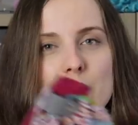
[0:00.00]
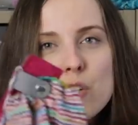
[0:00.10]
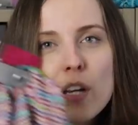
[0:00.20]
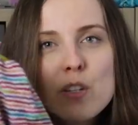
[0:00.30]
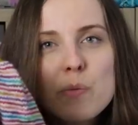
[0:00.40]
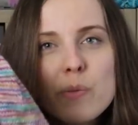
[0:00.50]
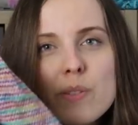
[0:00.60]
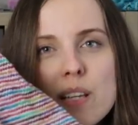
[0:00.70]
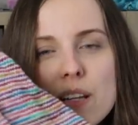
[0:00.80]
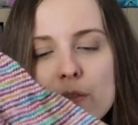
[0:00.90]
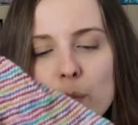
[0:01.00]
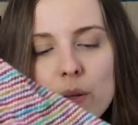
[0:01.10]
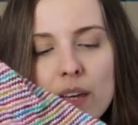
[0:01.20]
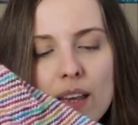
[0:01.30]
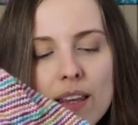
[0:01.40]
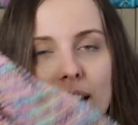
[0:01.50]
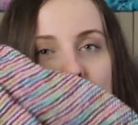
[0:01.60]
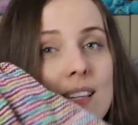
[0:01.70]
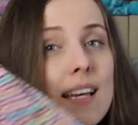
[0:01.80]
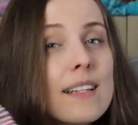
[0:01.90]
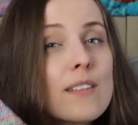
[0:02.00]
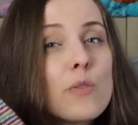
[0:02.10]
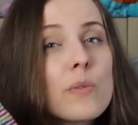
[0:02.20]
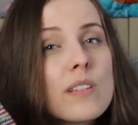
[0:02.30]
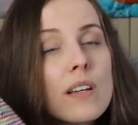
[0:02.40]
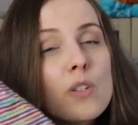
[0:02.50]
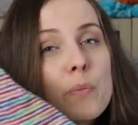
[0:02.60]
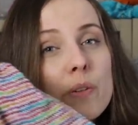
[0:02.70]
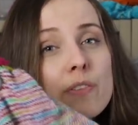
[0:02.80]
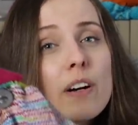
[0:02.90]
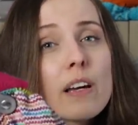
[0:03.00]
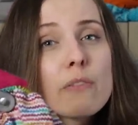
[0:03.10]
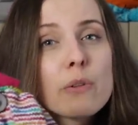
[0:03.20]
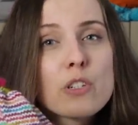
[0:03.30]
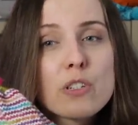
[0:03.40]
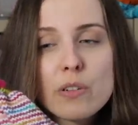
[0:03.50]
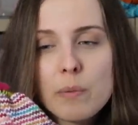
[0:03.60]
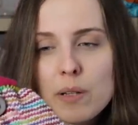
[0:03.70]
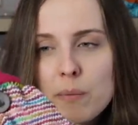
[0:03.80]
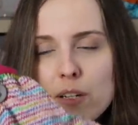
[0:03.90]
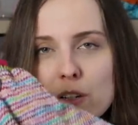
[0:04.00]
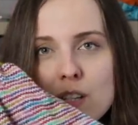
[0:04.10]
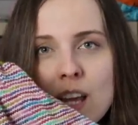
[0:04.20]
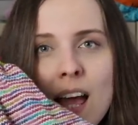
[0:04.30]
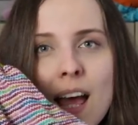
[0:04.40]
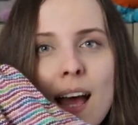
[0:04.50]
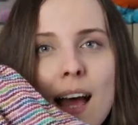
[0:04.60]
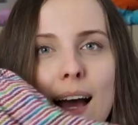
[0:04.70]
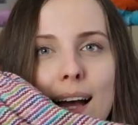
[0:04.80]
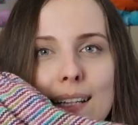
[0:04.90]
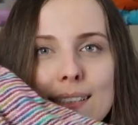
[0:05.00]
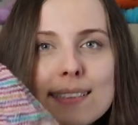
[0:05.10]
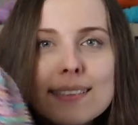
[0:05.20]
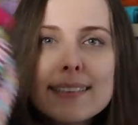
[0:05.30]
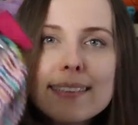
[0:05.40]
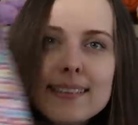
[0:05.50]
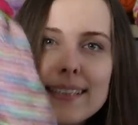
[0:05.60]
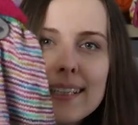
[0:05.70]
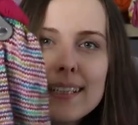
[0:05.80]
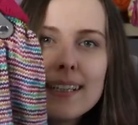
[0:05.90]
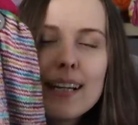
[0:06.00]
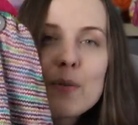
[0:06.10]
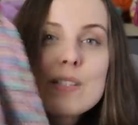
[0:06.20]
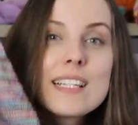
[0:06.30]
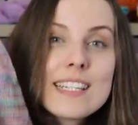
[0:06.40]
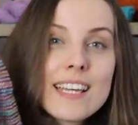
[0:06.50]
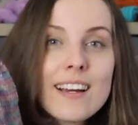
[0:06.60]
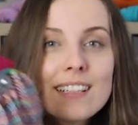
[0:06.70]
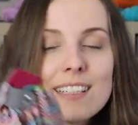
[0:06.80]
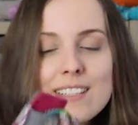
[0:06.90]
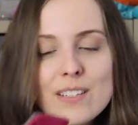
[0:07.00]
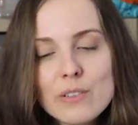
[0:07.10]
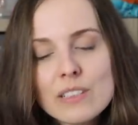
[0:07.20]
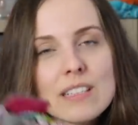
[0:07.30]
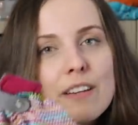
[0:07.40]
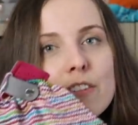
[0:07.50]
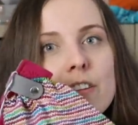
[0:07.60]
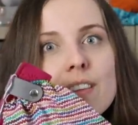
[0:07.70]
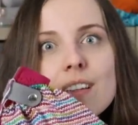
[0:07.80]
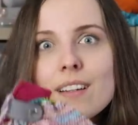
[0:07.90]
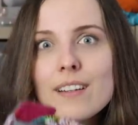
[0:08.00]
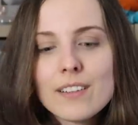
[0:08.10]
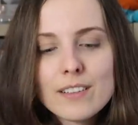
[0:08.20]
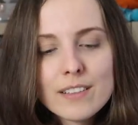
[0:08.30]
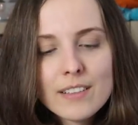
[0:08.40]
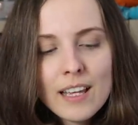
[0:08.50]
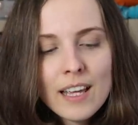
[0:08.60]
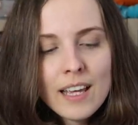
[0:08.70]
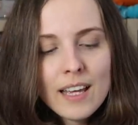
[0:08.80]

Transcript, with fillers: interchangeable set for me. And like I said, it's USI 2.5, which is three millimeters. And yeah, and I was knitting on it, so I didn't have to think at all